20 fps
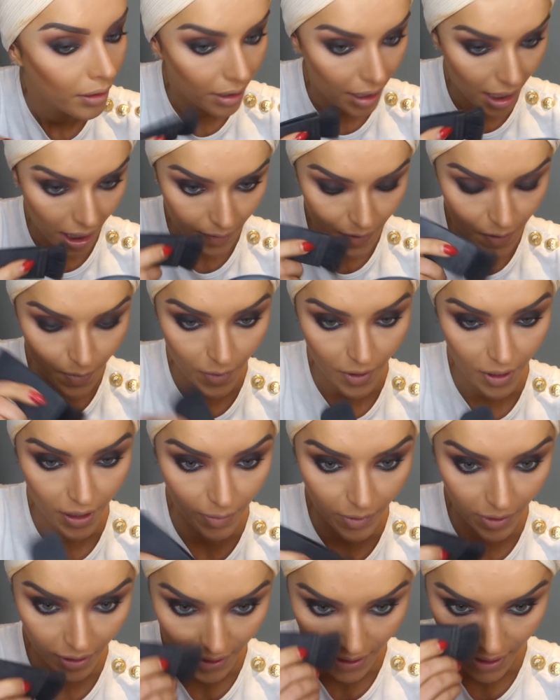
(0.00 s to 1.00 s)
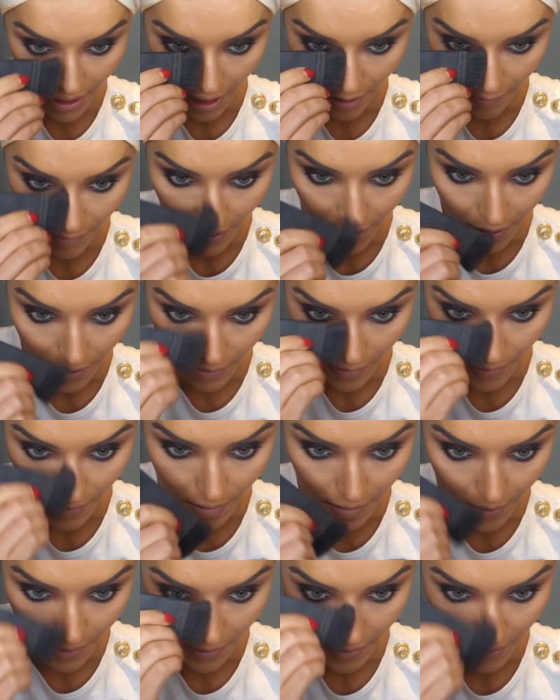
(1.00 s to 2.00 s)
I always put a little bit on the side of my
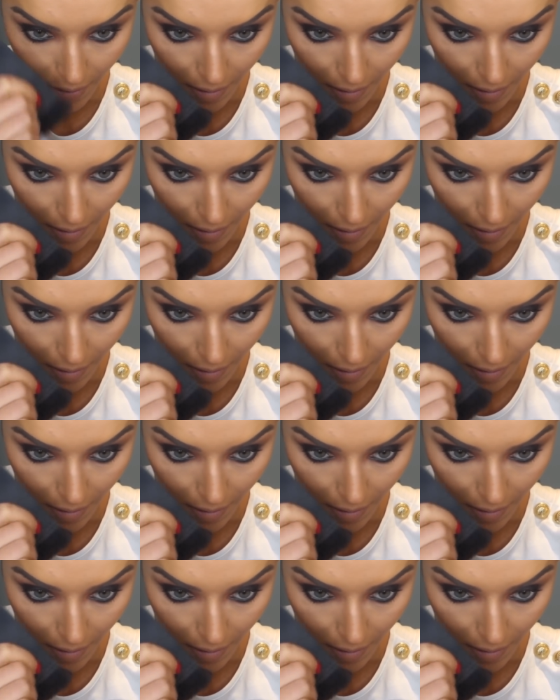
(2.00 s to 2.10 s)
nose.